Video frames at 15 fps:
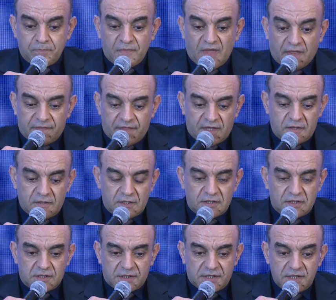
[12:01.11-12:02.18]
And then
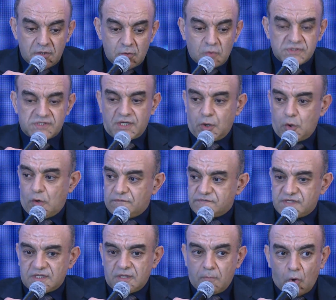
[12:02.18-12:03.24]
reusing of
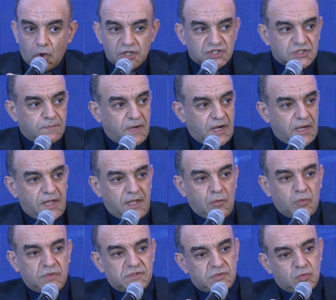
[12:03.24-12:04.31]
the demolished building,
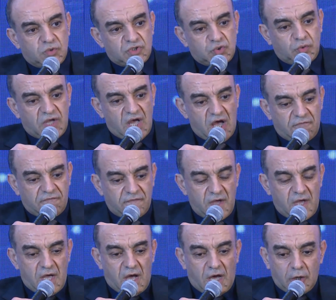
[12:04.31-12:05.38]
which we have
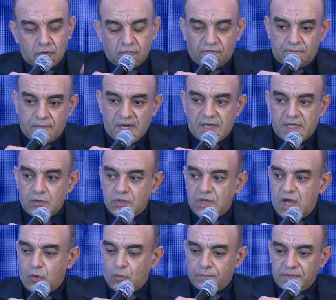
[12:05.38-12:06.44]
a lot of building
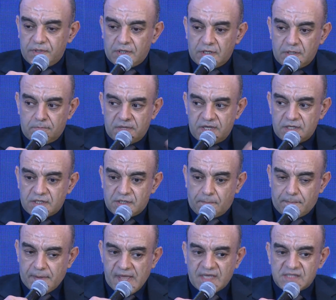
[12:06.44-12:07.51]
now being
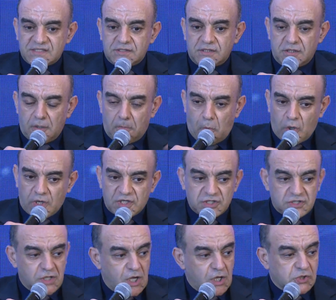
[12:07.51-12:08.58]
replaced,
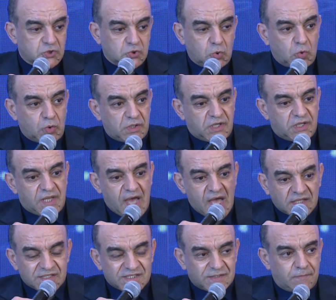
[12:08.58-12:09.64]
demolished. So
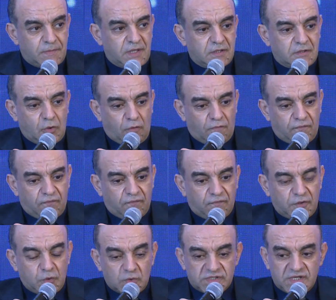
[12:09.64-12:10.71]
enhancement of
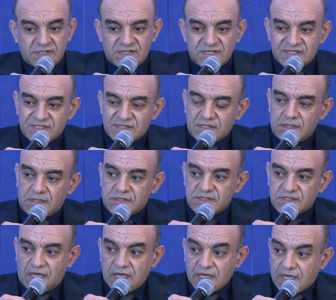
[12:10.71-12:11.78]
using this
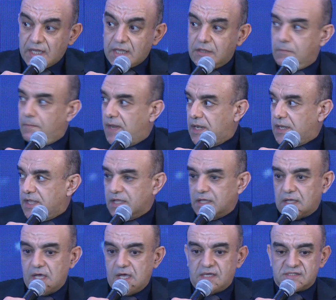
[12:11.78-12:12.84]
recycled
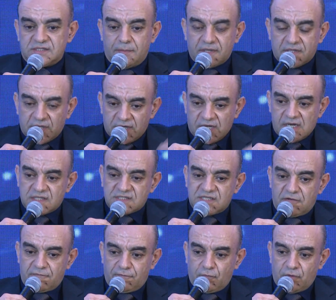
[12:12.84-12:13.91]
building, the material
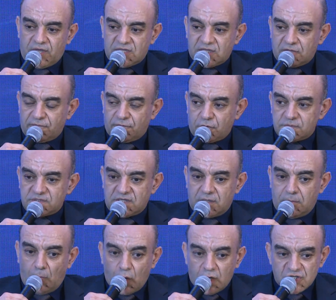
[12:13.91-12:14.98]
itself, we get it from the
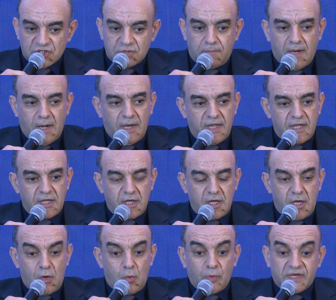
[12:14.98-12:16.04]
demolished building,
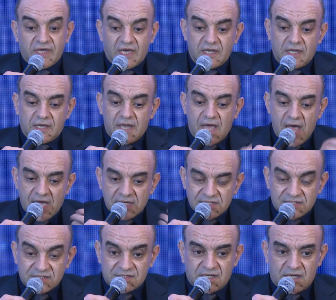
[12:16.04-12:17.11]
we can
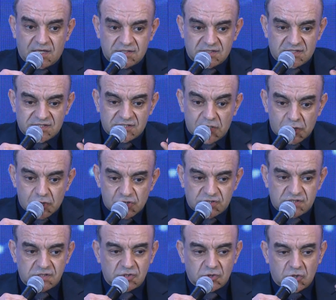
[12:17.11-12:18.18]
enhance the
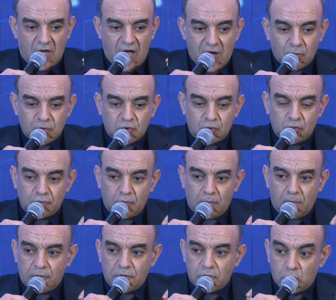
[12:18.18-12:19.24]
search, how to
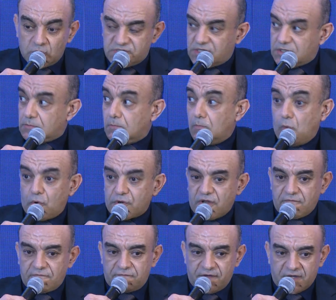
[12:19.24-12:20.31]
use it more
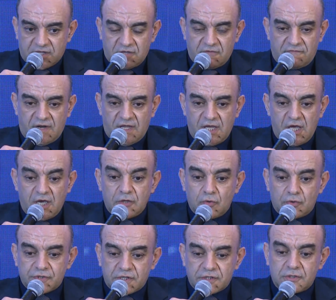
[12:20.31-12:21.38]
effectively in
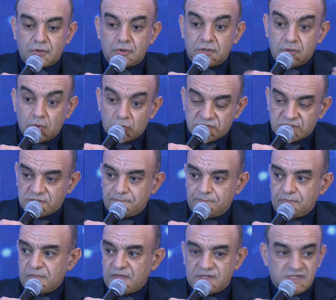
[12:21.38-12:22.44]
order to reduce
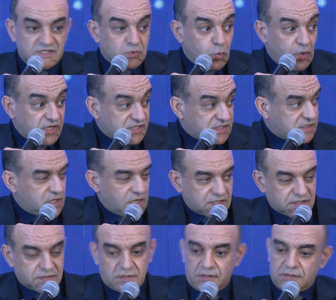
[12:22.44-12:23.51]
this waste,
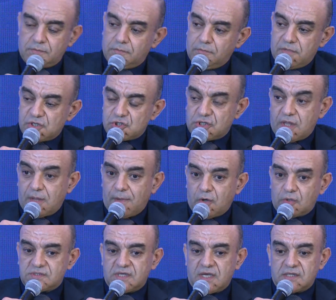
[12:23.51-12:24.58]
as mentioned
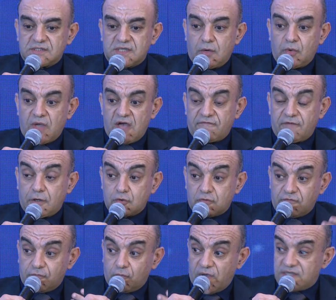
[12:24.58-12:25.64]
about we have a lot
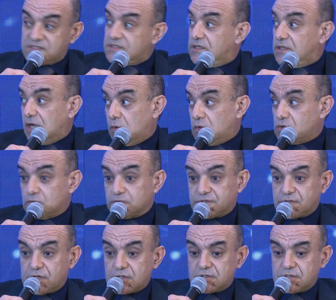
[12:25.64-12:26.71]
of waste in our
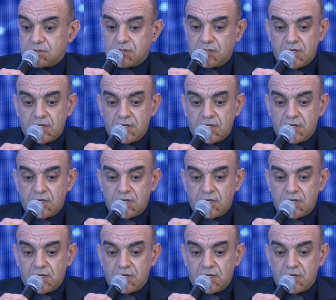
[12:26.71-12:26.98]
construction.